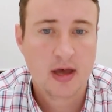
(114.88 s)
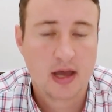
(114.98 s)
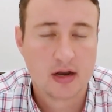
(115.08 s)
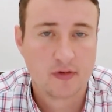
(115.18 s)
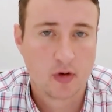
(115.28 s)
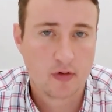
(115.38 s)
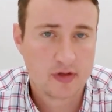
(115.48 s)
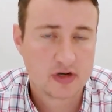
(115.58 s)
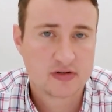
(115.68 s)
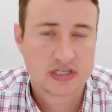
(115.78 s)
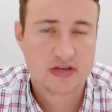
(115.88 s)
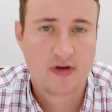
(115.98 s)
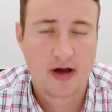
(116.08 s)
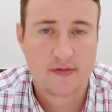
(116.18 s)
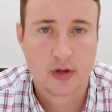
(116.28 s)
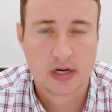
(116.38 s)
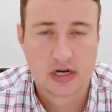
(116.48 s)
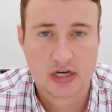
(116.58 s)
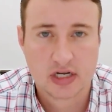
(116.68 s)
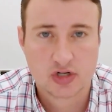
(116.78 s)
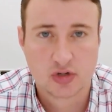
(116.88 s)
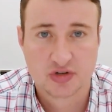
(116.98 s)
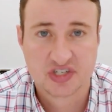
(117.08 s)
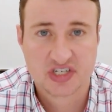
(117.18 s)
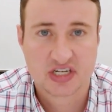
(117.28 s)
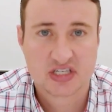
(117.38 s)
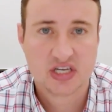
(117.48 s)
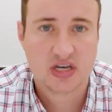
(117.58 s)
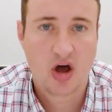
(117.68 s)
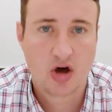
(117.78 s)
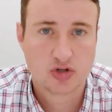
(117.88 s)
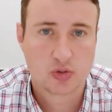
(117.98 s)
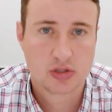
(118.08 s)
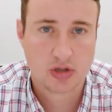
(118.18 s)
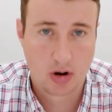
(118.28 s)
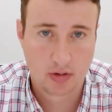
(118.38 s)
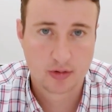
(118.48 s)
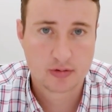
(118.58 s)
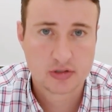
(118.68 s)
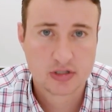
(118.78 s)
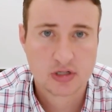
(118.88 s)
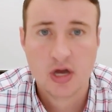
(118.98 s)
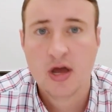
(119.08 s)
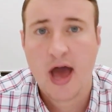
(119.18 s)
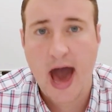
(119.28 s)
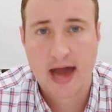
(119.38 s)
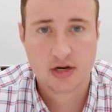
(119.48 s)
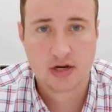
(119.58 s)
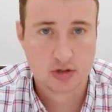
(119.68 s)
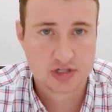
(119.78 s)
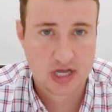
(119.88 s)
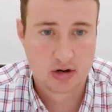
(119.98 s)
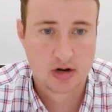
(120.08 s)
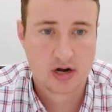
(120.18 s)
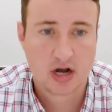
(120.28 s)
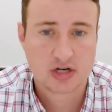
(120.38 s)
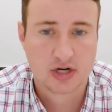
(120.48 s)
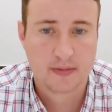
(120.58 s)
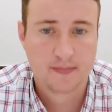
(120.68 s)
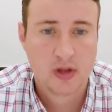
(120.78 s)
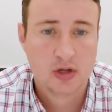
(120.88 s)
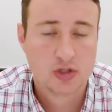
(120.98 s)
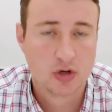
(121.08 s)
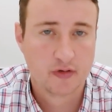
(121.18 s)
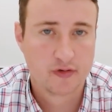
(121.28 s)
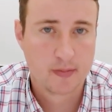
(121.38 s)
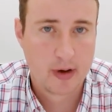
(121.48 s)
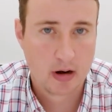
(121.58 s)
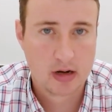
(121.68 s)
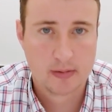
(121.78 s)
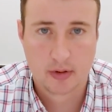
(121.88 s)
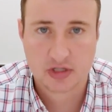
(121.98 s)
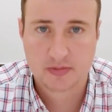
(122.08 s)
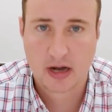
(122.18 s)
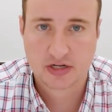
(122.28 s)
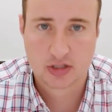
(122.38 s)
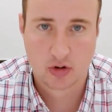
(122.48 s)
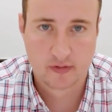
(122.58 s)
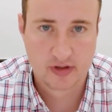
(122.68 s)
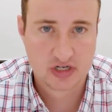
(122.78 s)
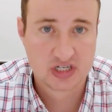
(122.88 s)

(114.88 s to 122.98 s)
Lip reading: And if you're over the age of 65, you get an additional $1,600 added to your standard deduction. So if you're married and both spouses are over the age of